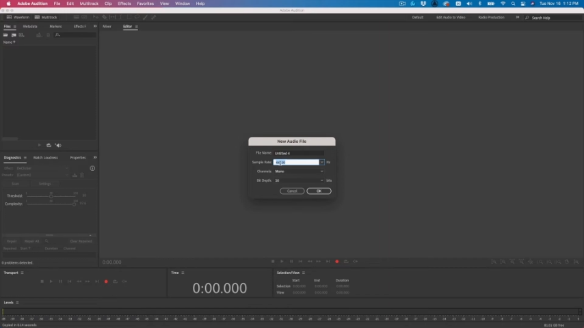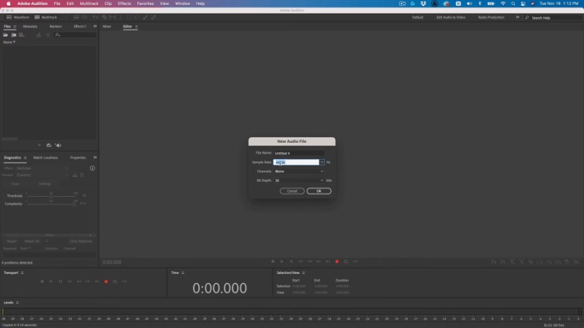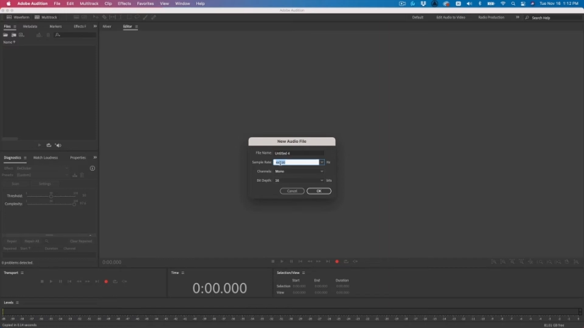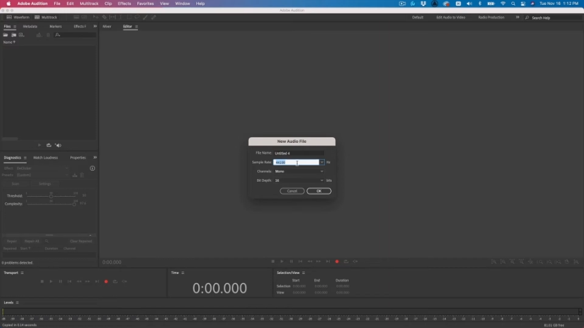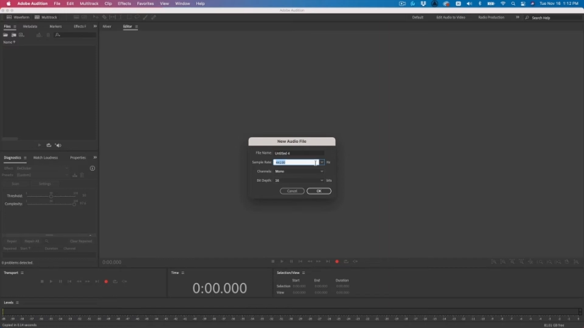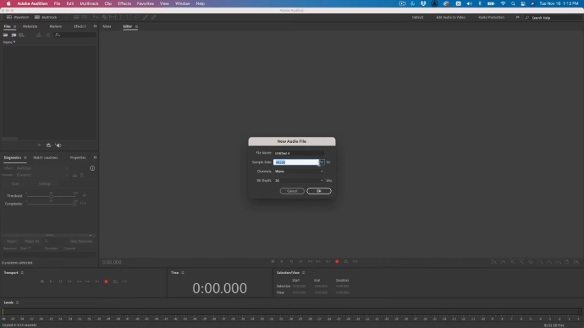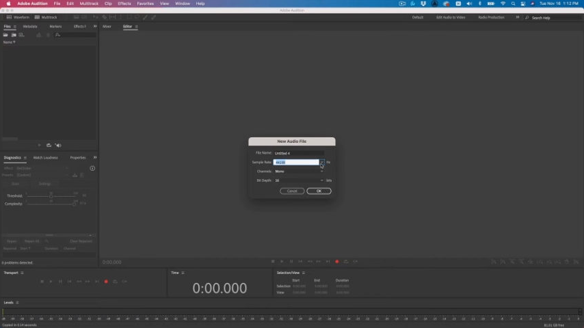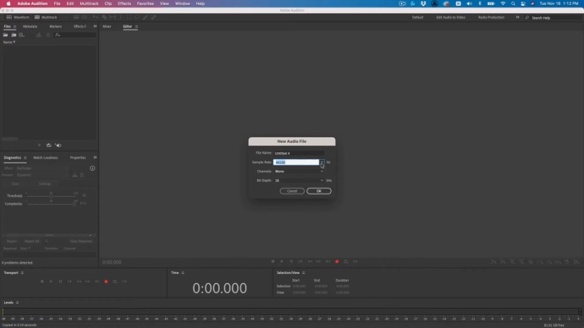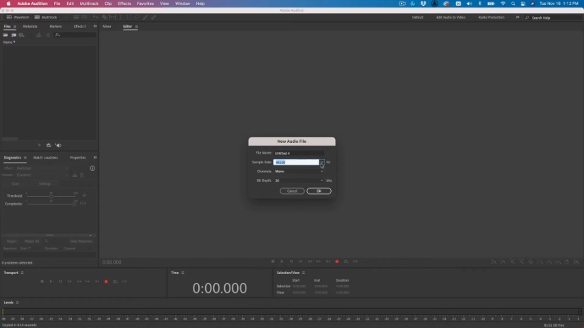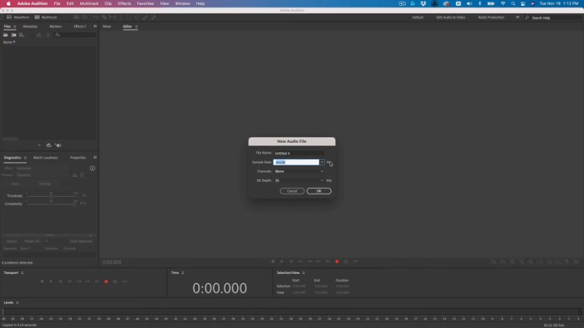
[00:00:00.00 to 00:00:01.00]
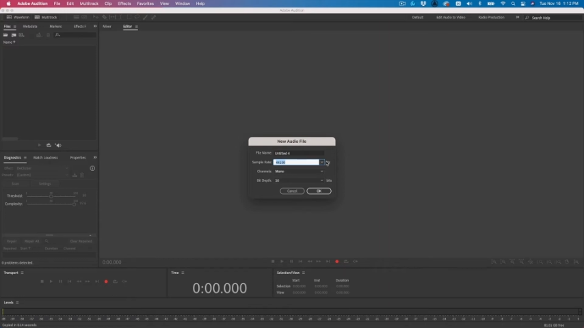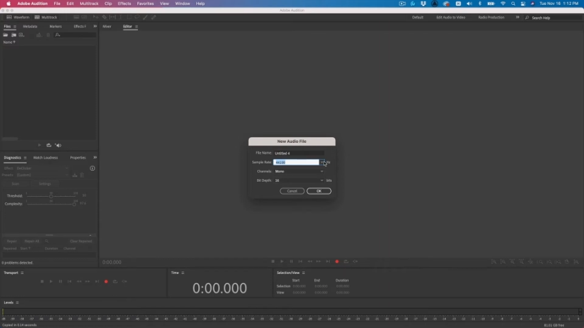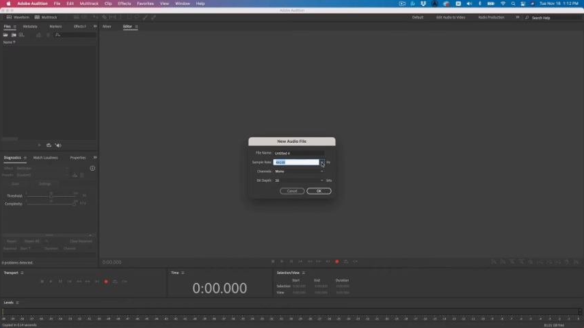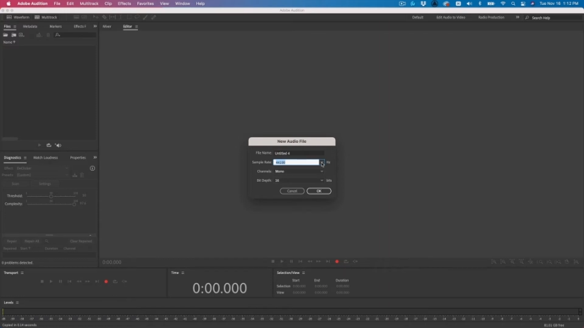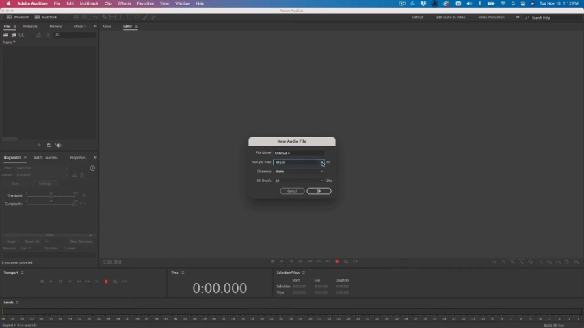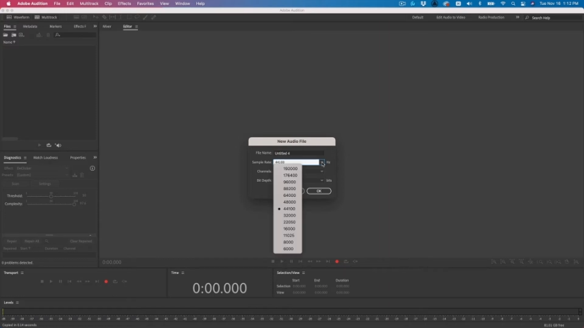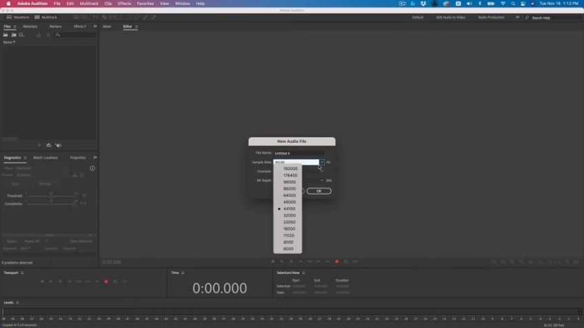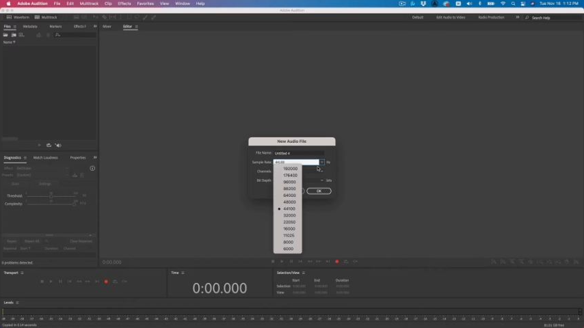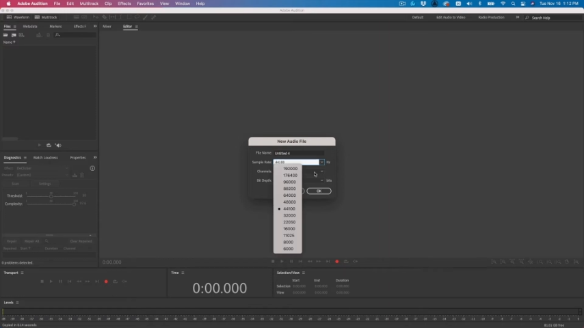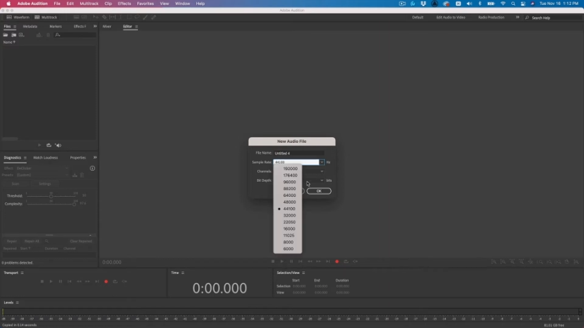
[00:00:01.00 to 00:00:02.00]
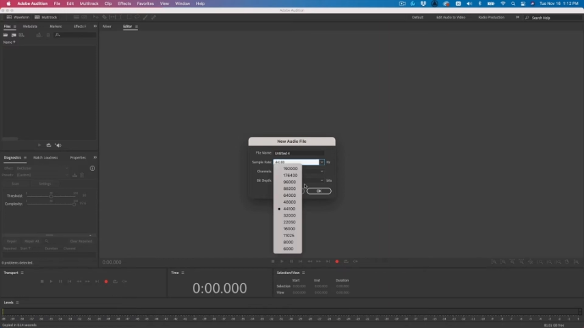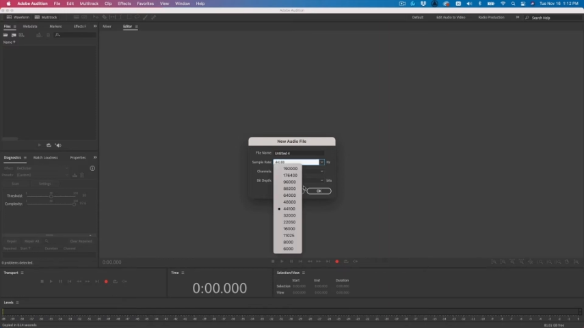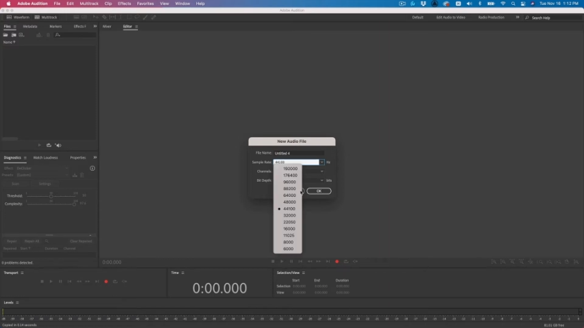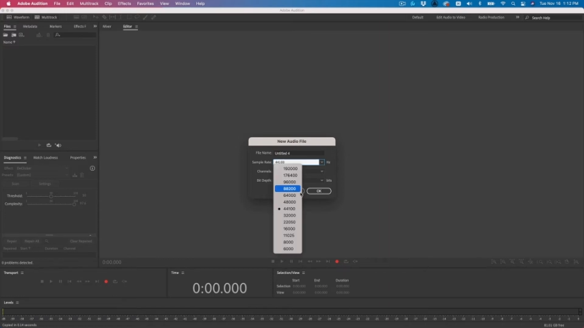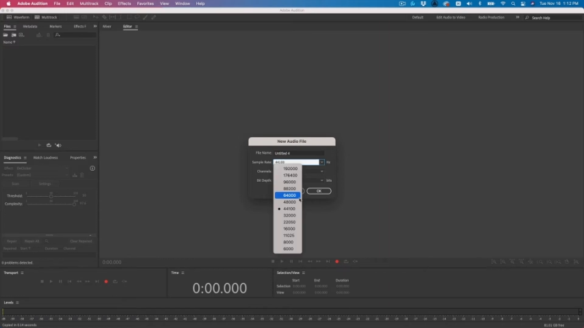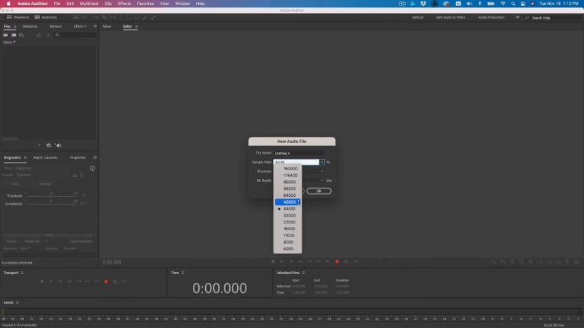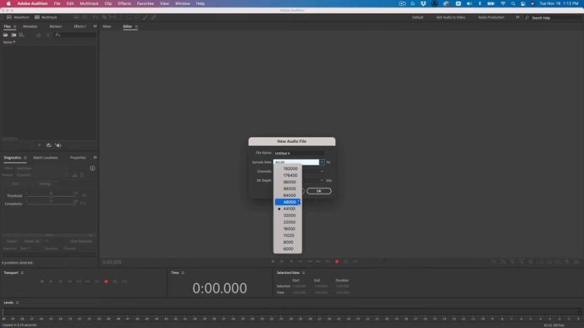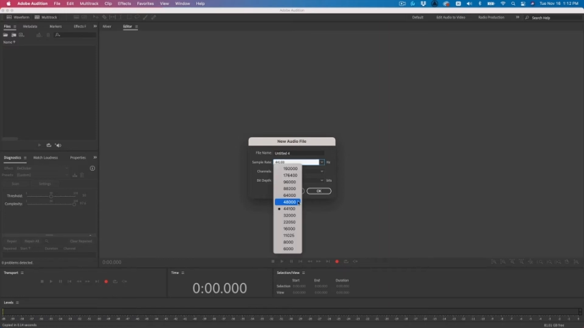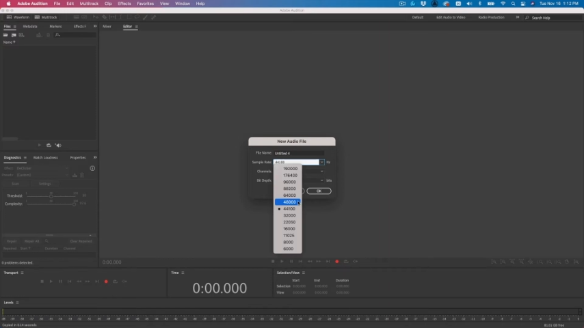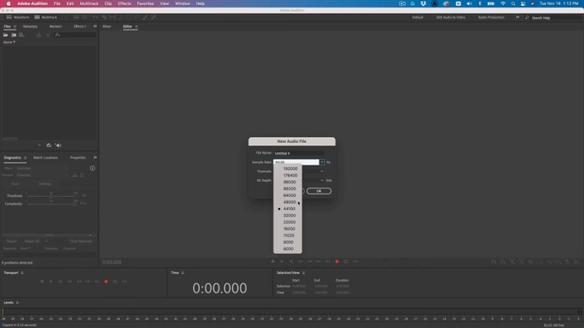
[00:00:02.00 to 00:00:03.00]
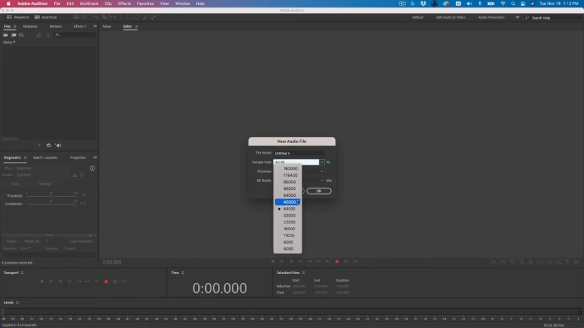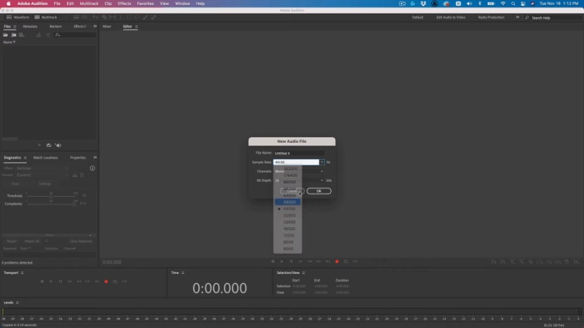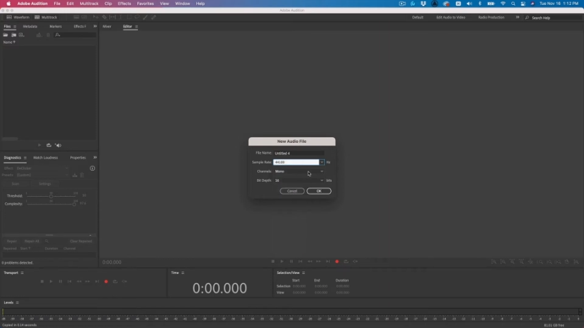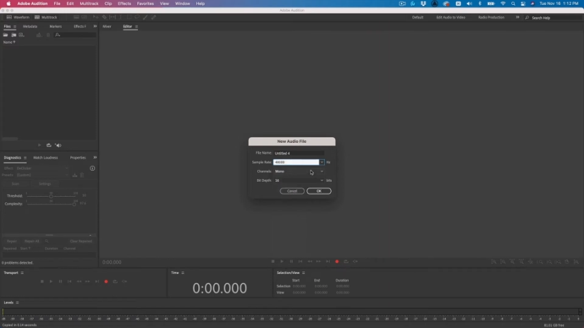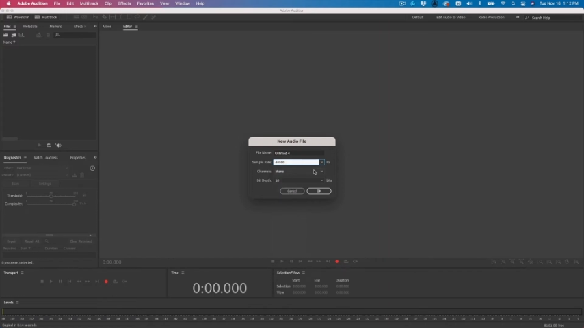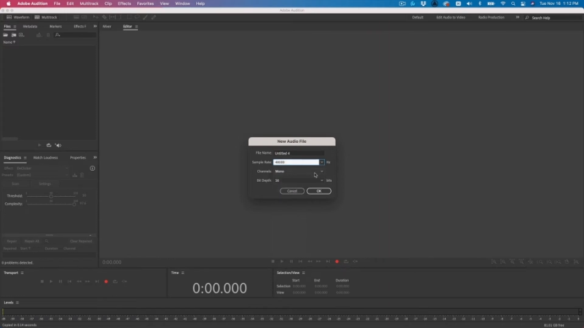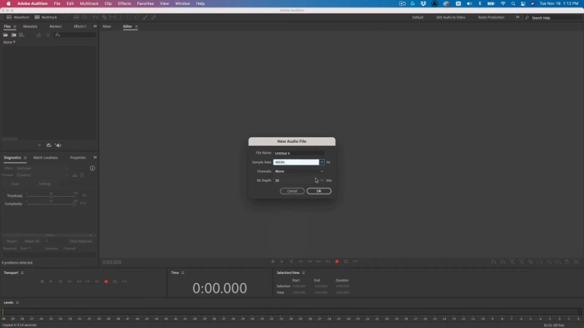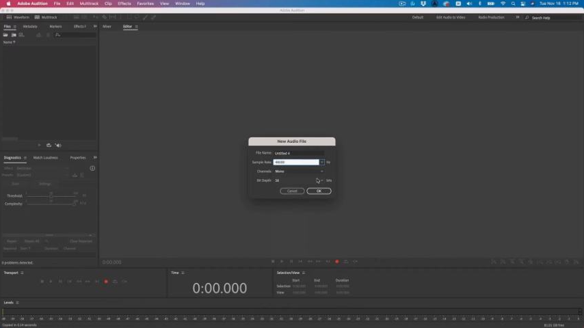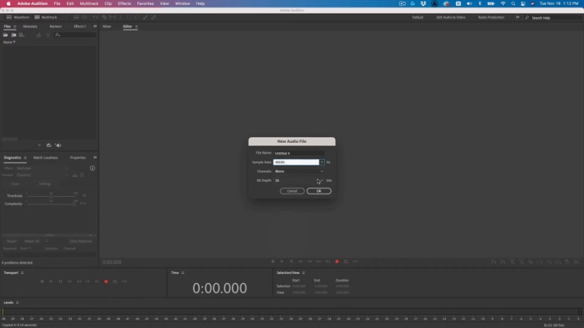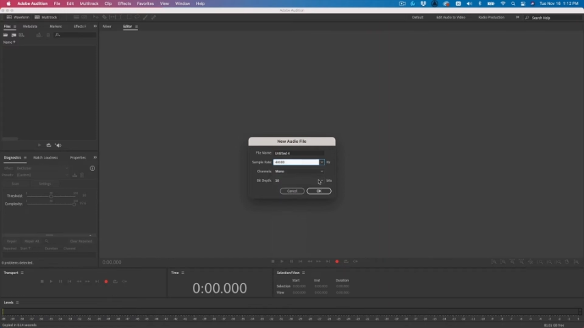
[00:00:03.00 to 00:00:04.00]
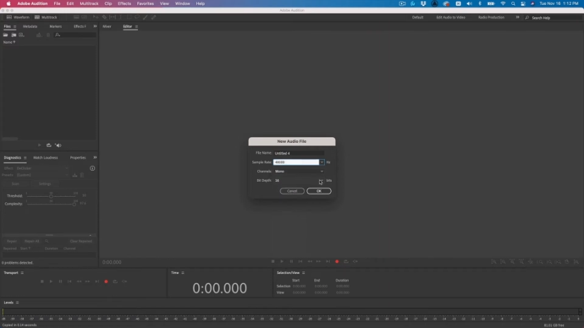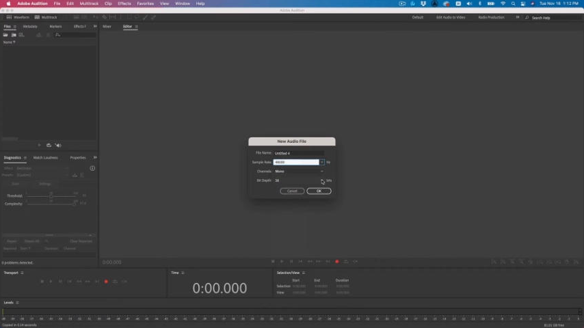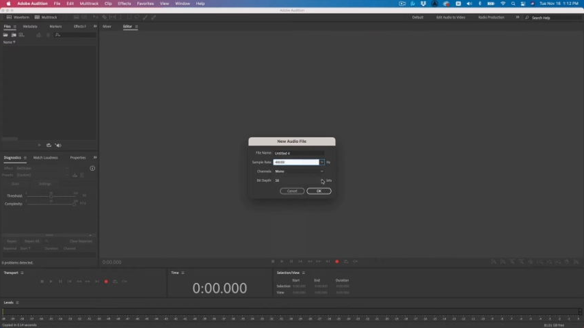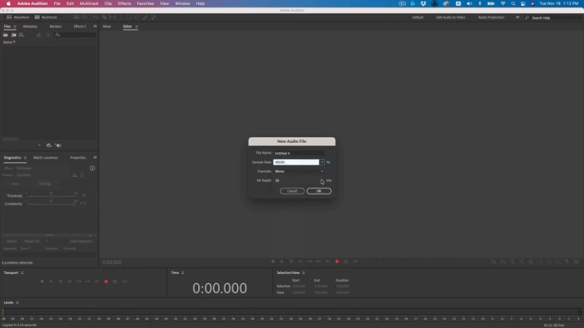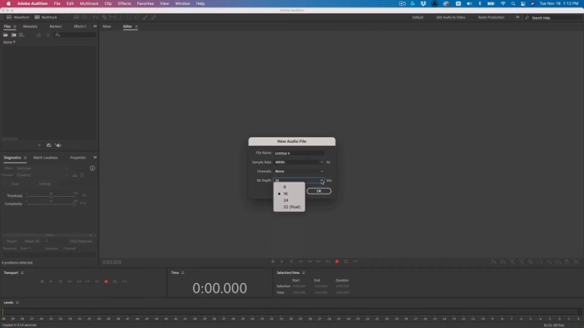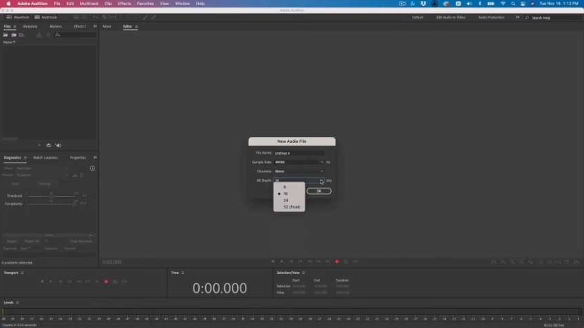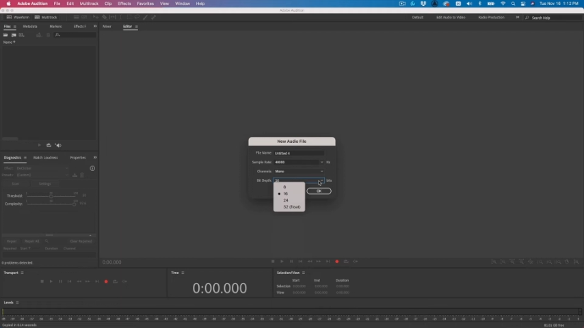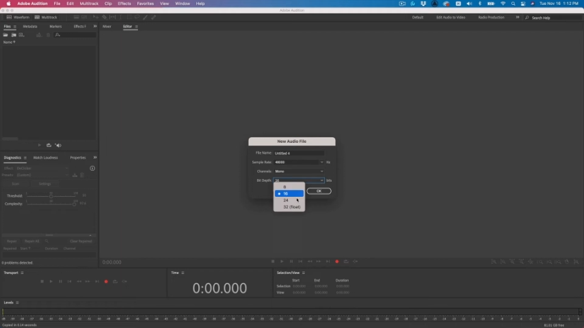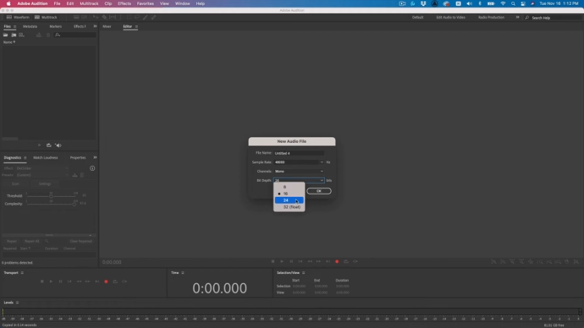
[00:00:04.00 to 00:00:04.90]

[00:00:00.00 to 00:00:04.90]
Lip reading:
[unreadable: no face in view]